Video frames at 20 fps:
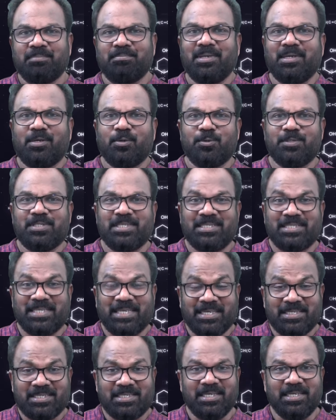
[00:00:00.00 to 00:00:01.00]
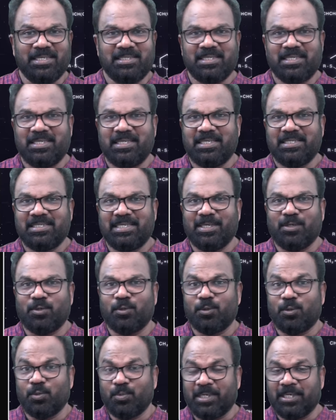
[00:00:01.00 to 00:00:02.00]
because its acidicity is
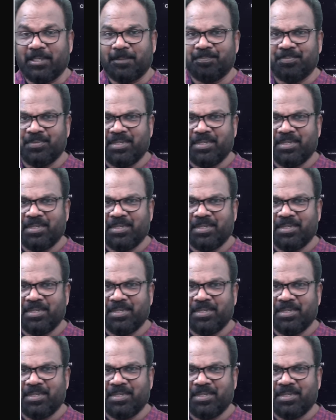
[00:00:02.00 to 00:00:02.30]
equal to 1.